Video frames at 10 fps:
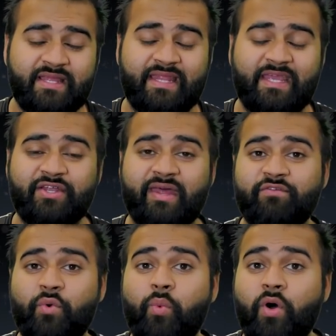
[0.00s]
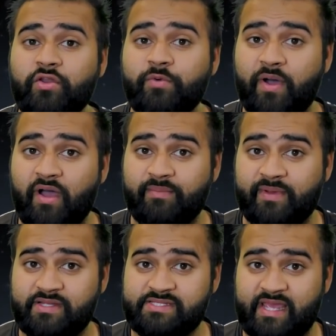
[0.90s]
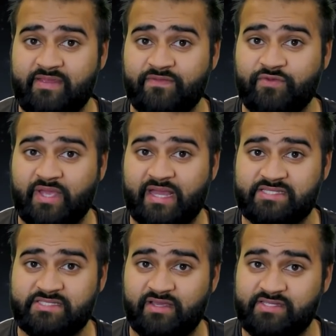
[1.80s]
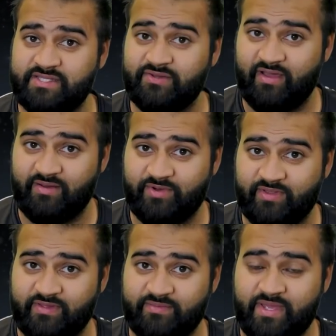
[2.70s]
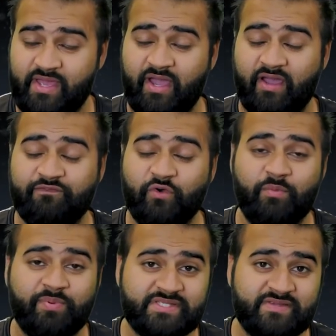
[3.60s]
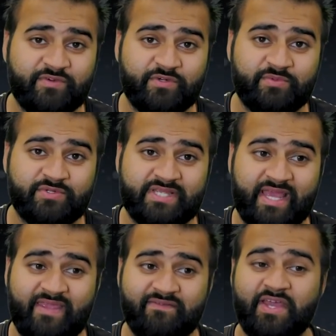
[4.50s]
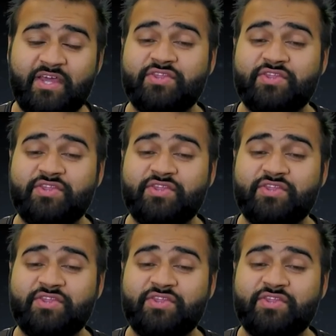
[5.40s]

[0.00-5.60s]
They could have a 1-up armor save if you cast Size Steel Armor on them, a 4+ Invulnerable save,